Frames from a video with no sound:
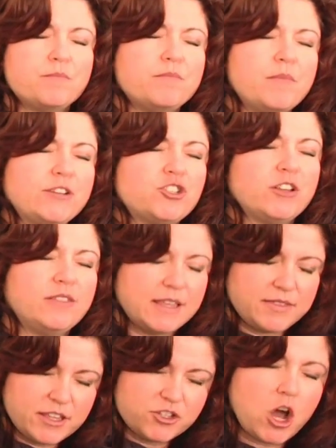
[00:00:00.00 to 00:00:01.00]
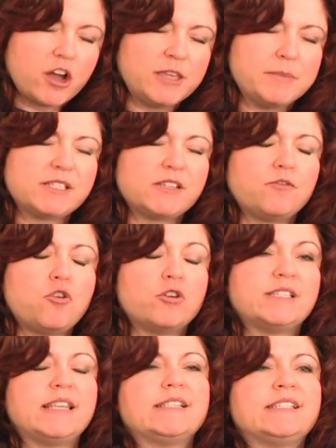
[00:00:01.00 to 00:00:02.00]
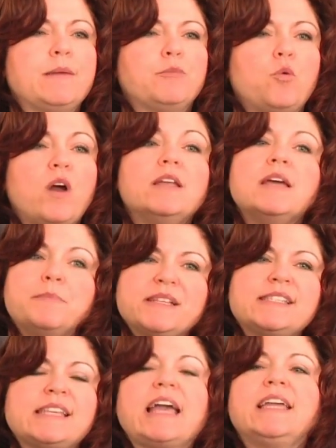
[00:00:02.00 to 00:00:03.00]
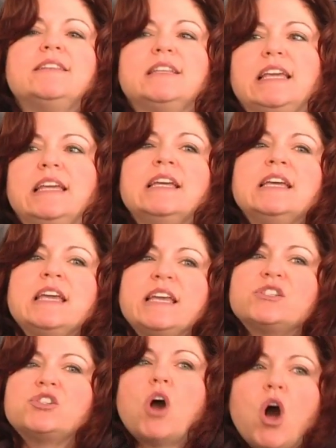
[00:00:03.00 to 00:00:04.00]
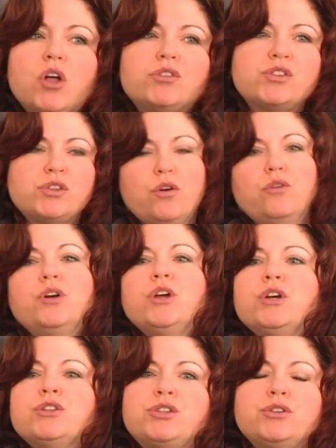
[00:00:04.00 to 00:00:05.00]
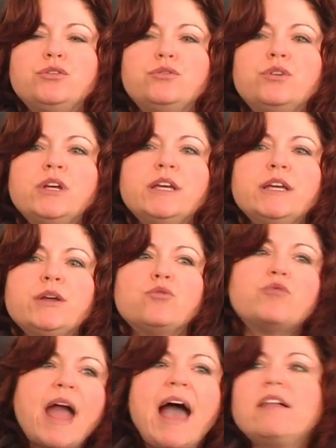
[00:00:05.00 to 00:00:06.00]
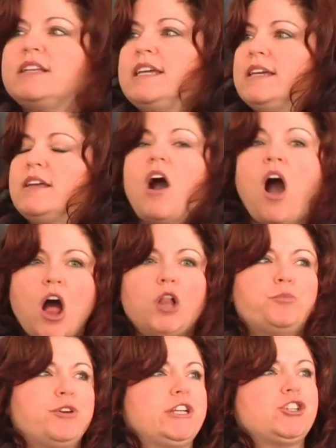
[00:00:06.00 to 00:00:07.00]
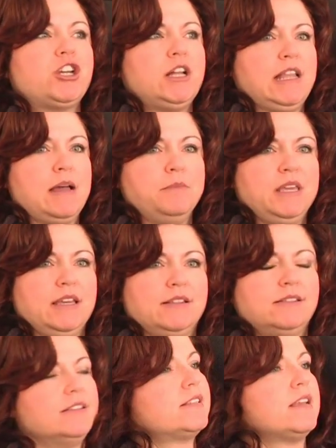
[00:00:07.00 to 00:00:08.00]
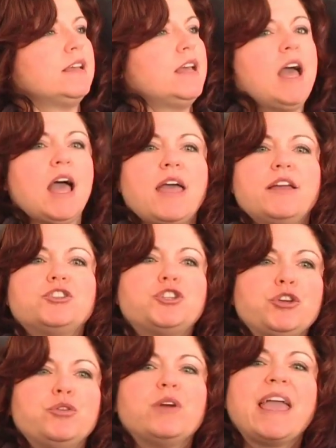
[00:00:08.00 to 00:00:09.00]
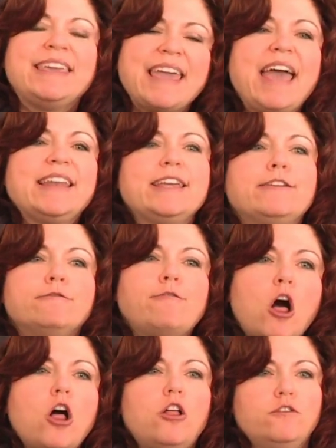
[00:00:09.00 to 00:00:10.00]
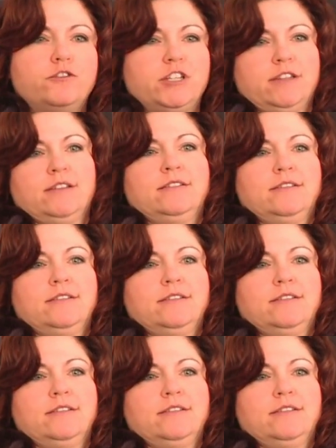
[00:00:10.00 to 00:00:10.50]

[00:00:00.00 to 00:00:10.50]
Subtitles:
mentioned that the documents, of course, that's number one. But secondly, is also to rally all British Columbians to get involved